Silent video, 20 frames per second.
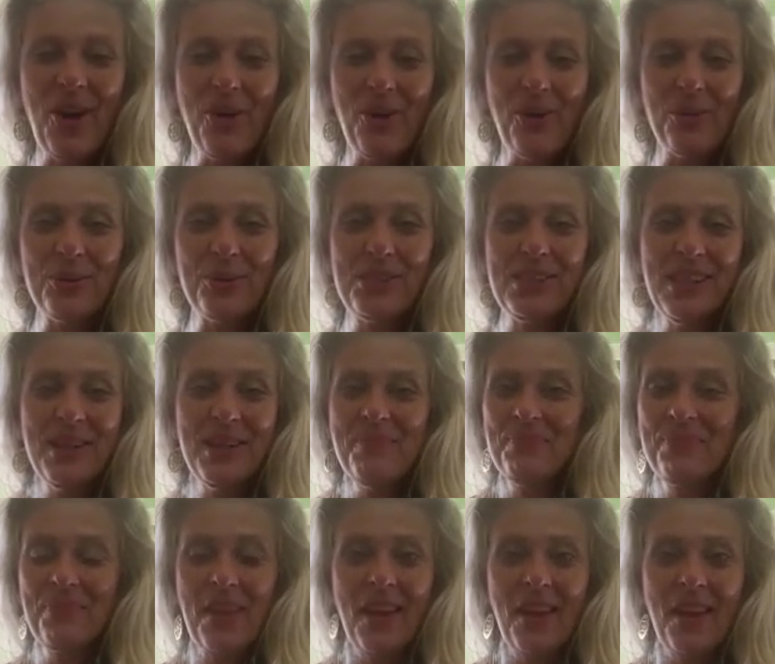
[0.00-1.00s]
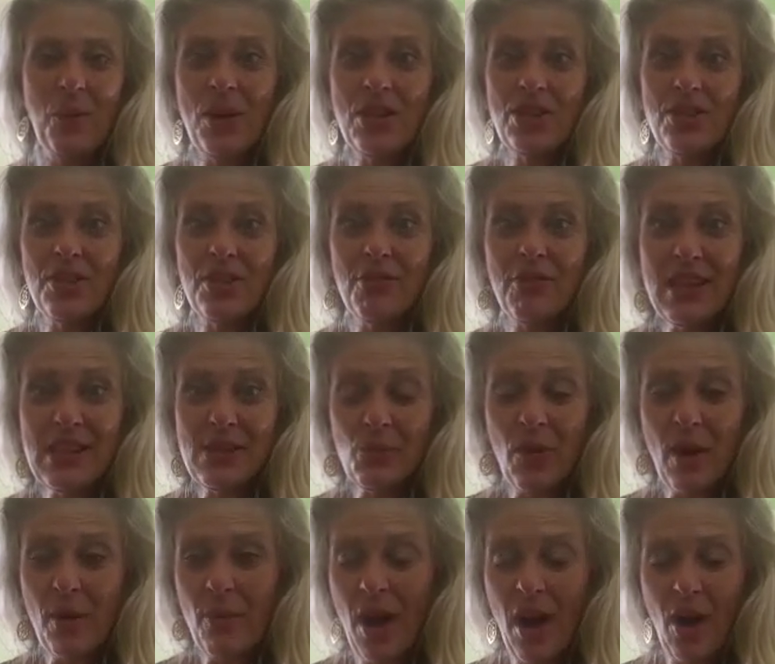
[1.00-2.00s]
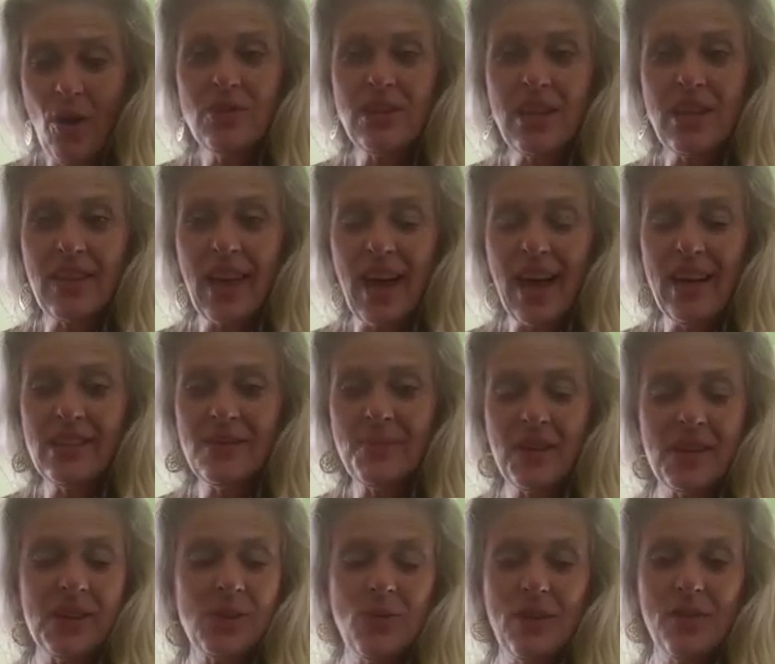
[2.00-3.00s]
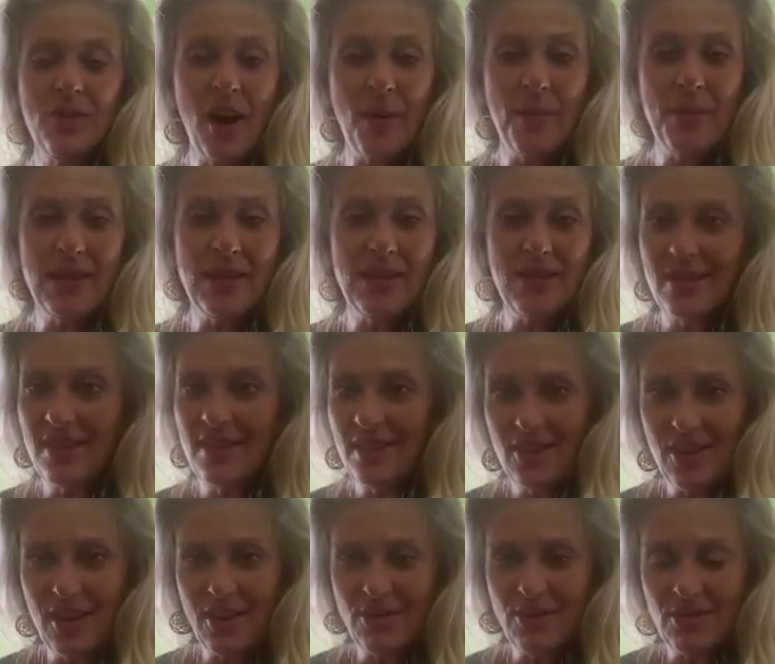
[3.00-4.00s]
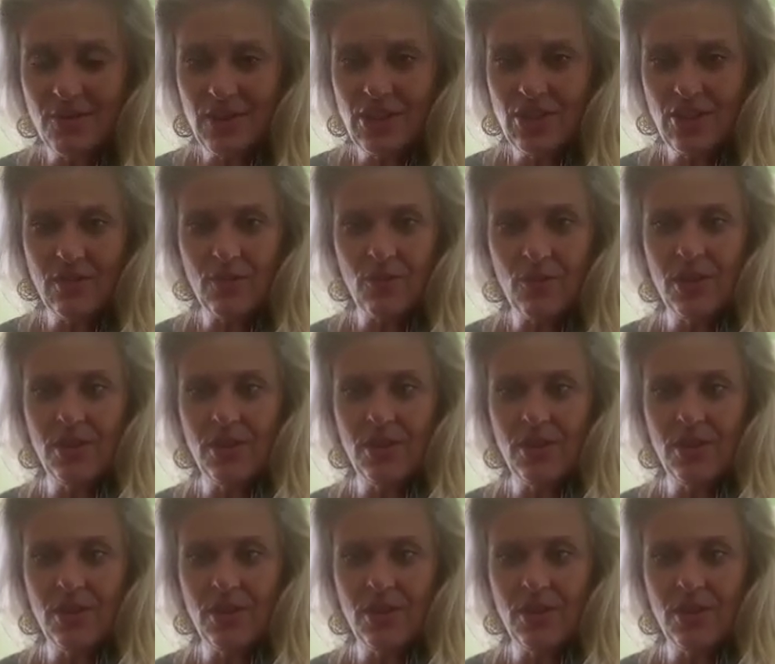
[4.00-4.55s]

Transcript: hold, which the reason why we're holding that is because we've come into, you know, division.